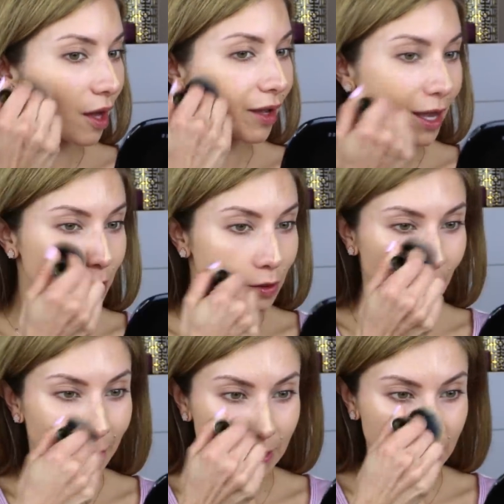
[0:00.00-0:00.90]
Okay, I do
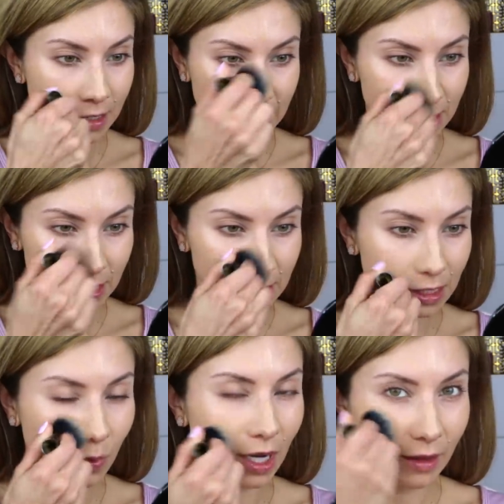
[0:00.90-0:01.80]
like this
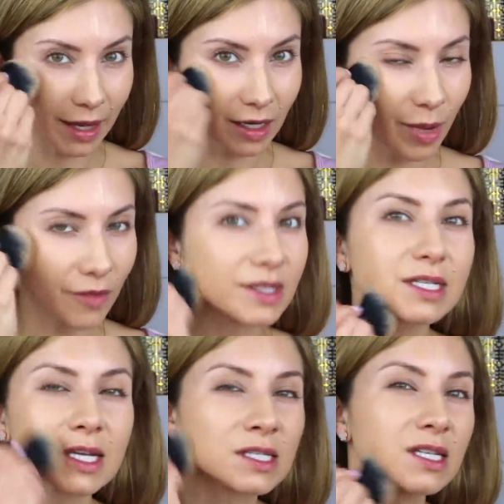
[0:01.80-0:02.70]
consistency. What I like about
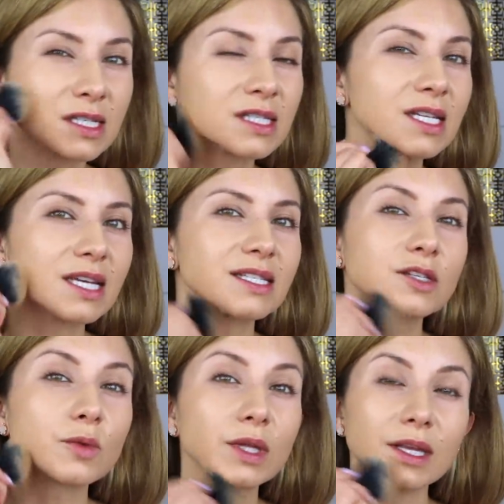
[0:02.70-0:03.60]
this consistency is
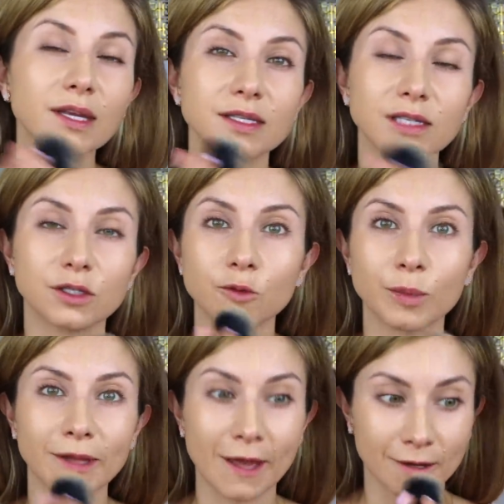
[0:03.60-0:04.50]
it's really easy to
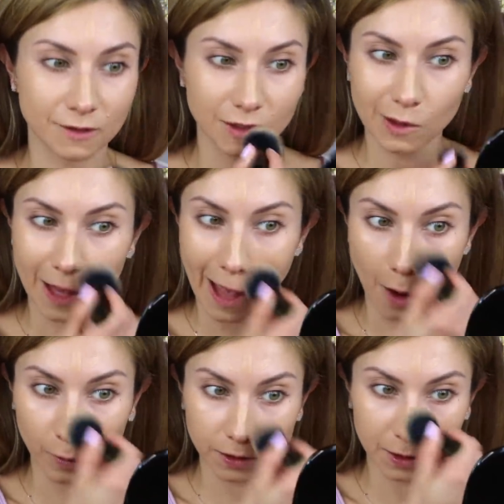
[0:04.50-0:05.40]
blend
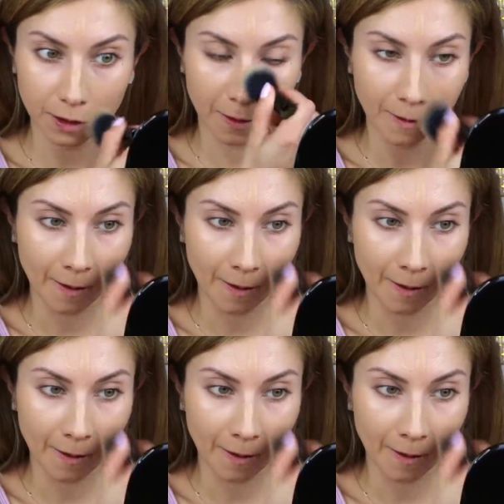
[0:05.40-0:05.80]
out.